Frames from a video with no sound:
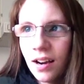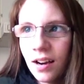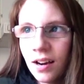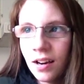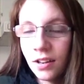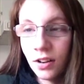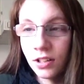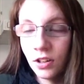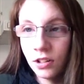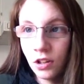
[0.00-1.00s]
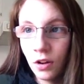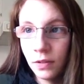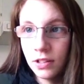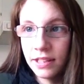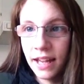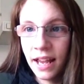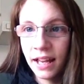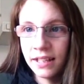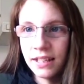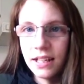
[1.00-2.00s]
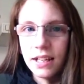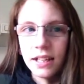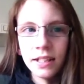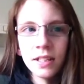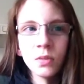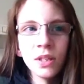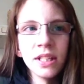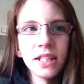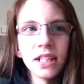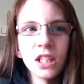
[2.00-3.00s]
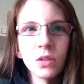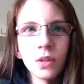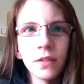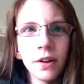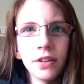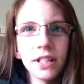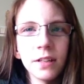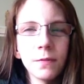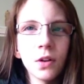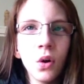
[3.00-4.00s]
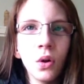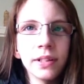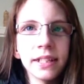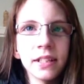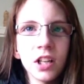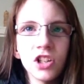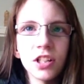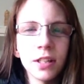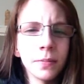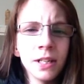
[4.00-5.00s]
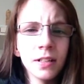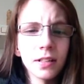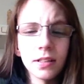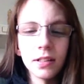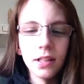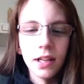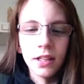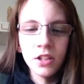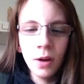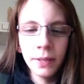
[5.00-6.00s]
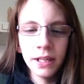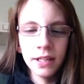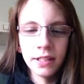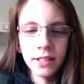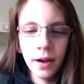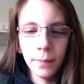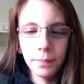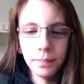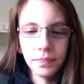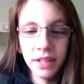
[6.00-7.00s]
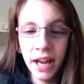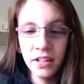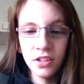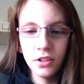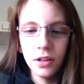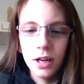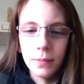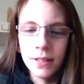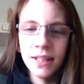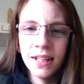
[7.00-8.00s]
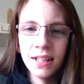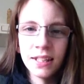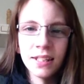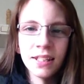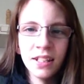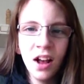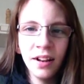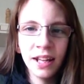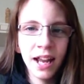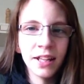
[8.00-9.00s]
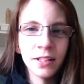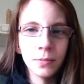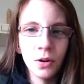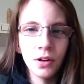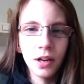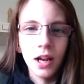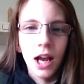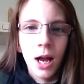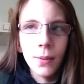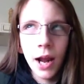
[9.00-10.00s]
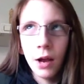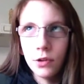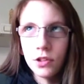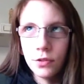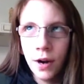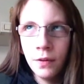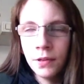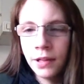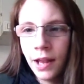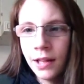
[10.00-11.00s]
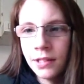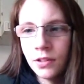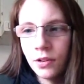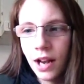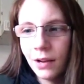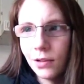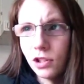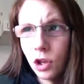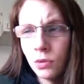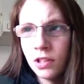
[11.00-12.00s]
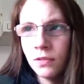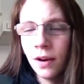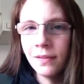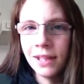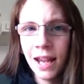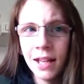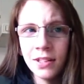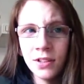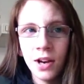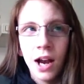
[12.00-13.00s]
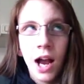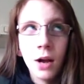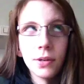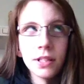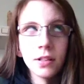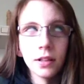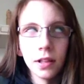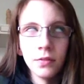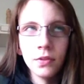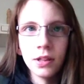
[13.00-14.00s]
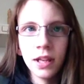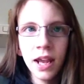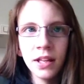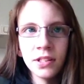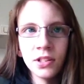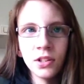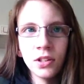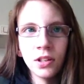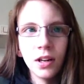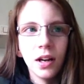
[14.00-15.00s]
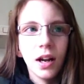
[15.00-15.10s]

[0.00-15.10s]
young adult novels, and this one deals with a very difficult and touching subject. The topic is cancer. But the thing is, it's not a cancer book about how you survive with cancer, how you don't survive with cancer, how it is to live with cancer.